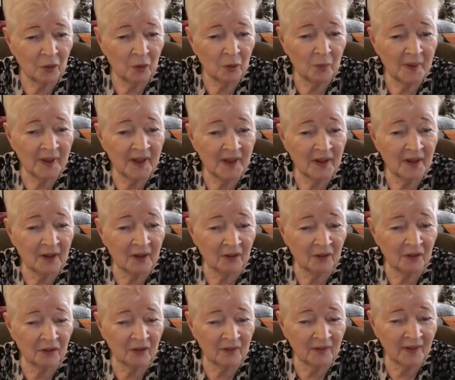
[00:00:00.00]
who it
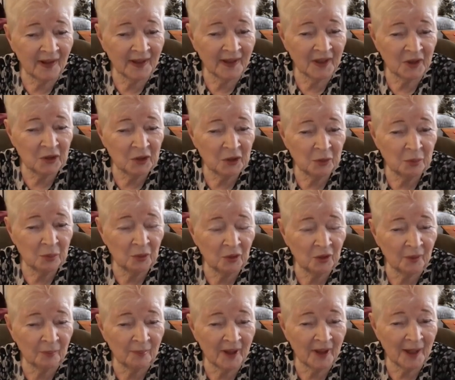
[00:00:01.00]
is, like a
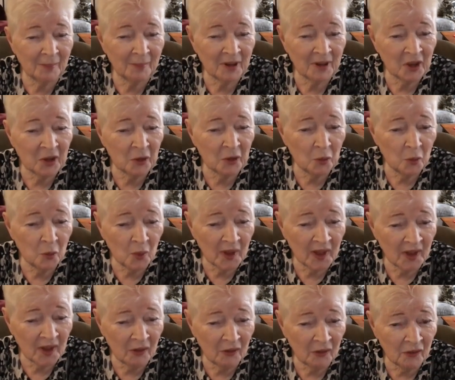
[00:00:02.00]
newborn baby. Who
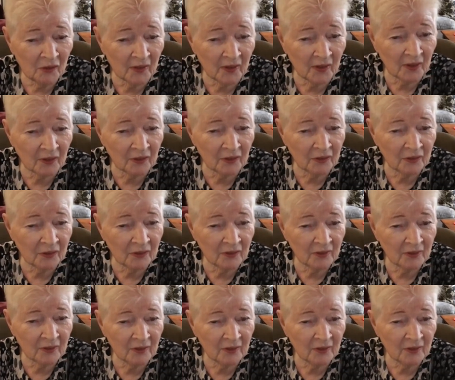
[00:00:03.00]
is this?